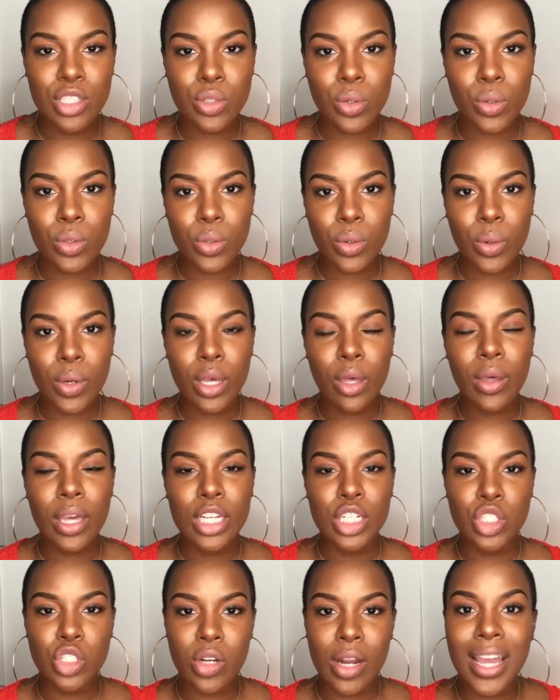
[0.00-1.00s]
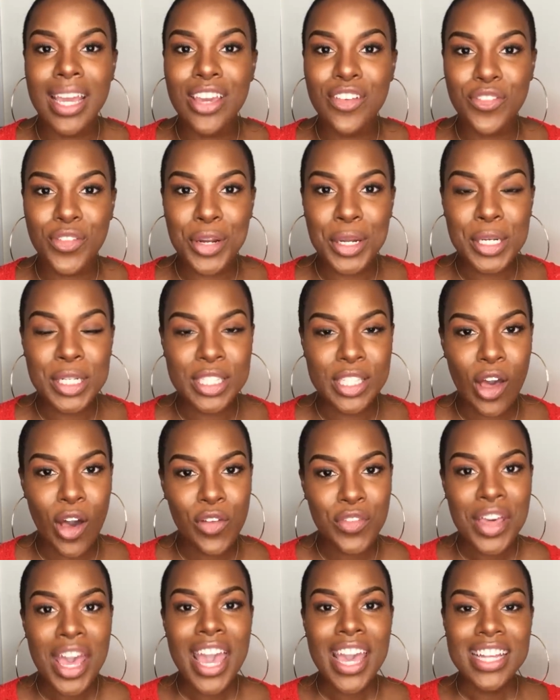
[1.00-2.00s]
this growth oil and trying it for
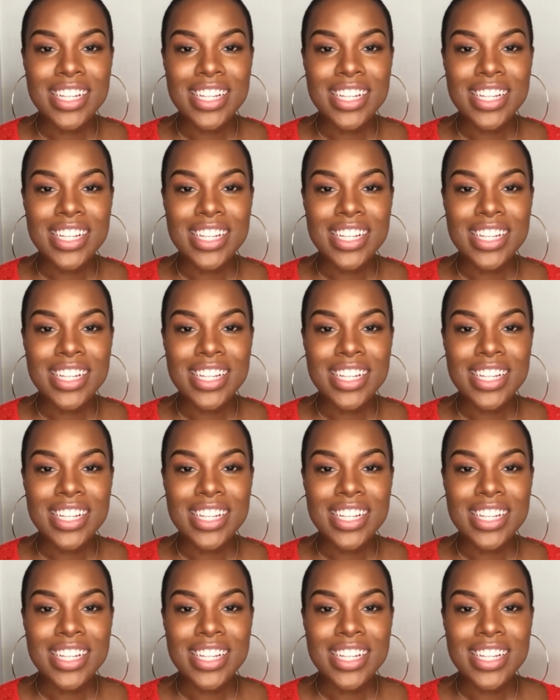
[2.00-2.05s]
yourself,